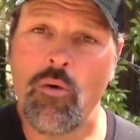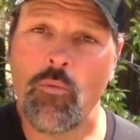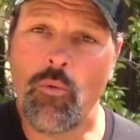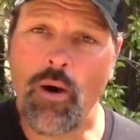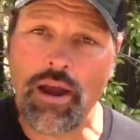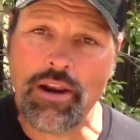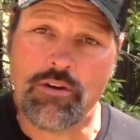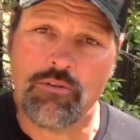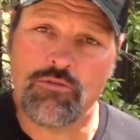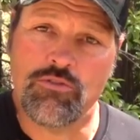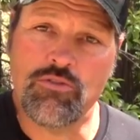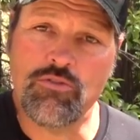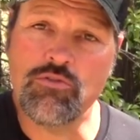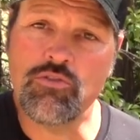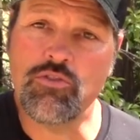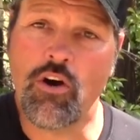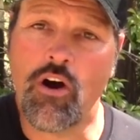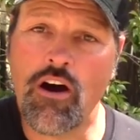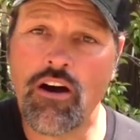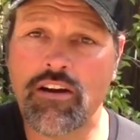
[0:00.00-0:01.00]
why don't you
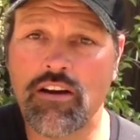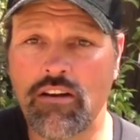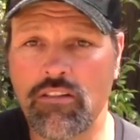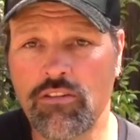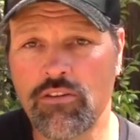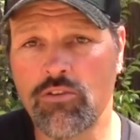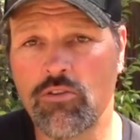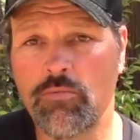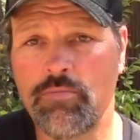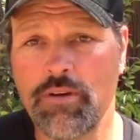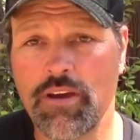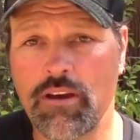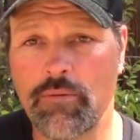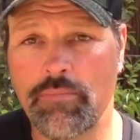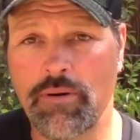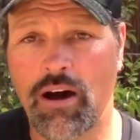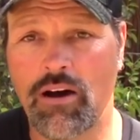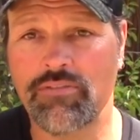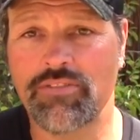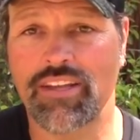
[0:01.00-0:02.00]
talk a little bit
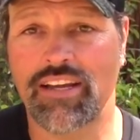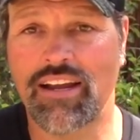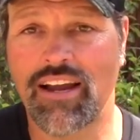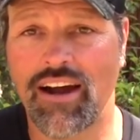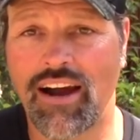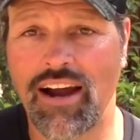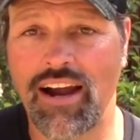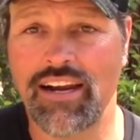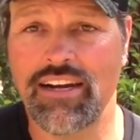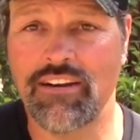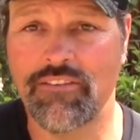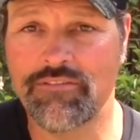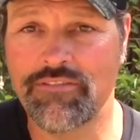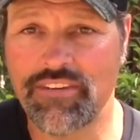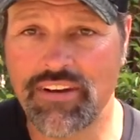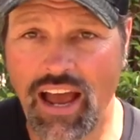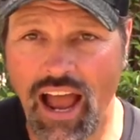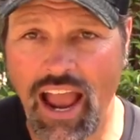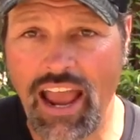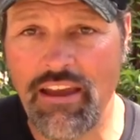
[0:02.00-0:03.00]
about the kind of
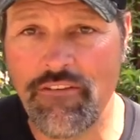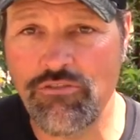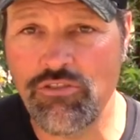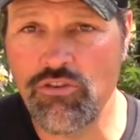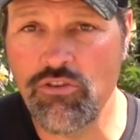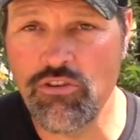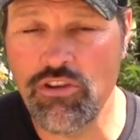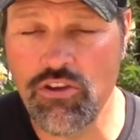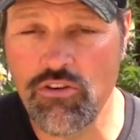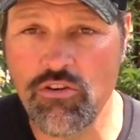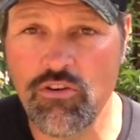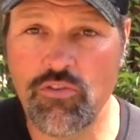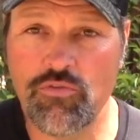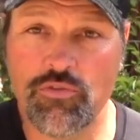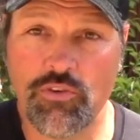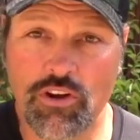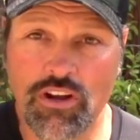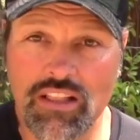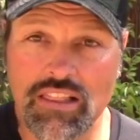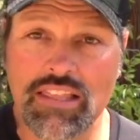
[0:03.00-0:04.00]
knives you use
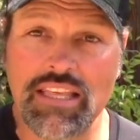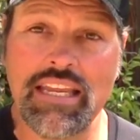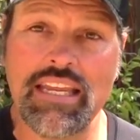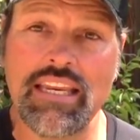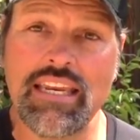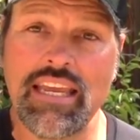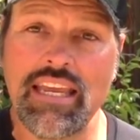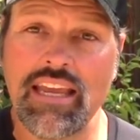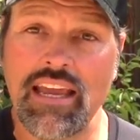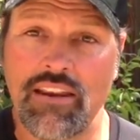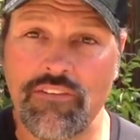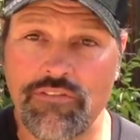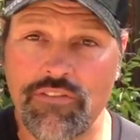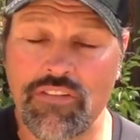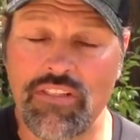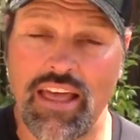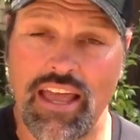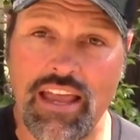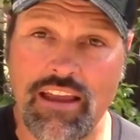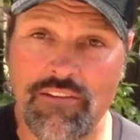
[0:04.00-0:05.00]
for cleaning and
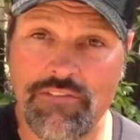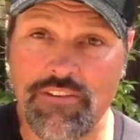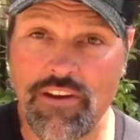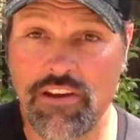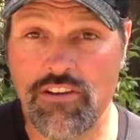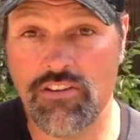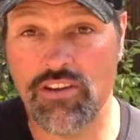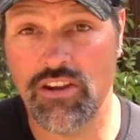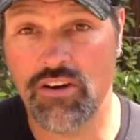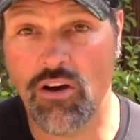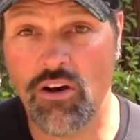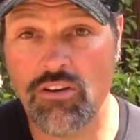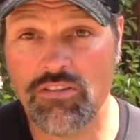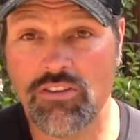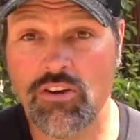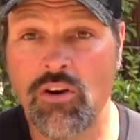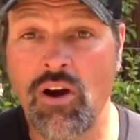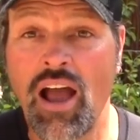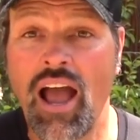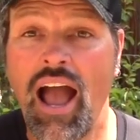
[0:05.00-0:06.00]
filleting fish, and
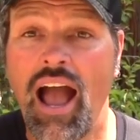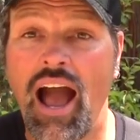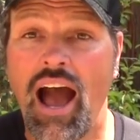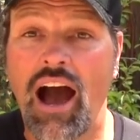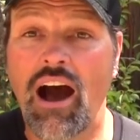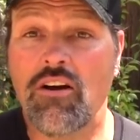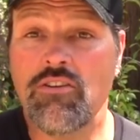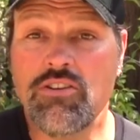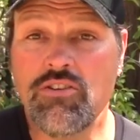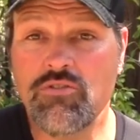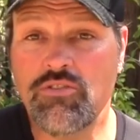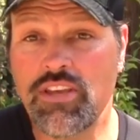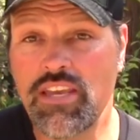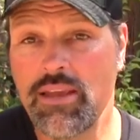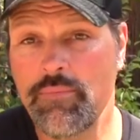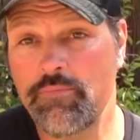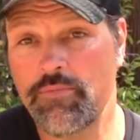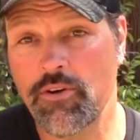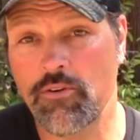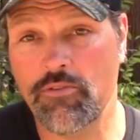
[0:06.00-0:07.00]
also how do you
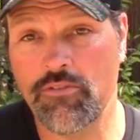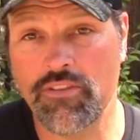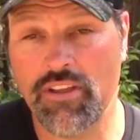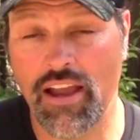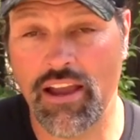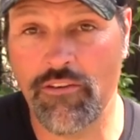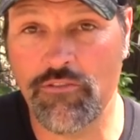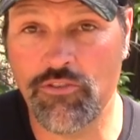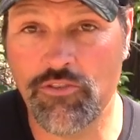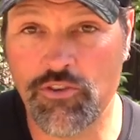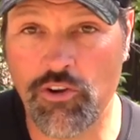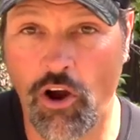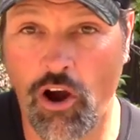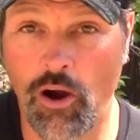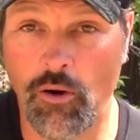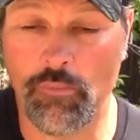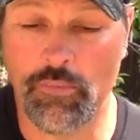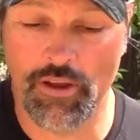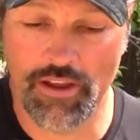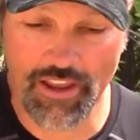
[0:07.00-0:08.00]
keep those knives
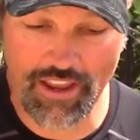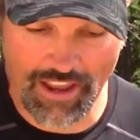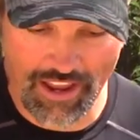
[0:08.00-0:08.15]
sharp?